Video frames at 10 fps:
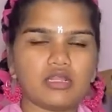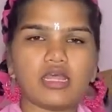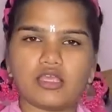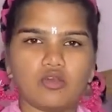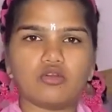
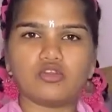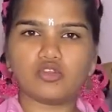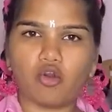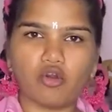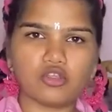like your
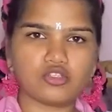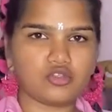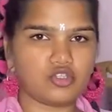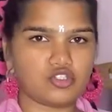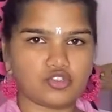thoughts on
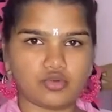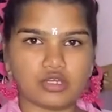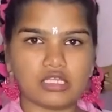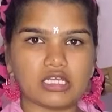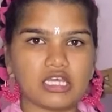the
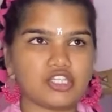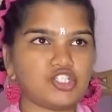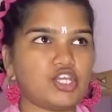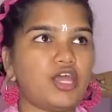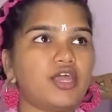story that I
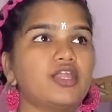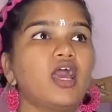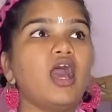shared,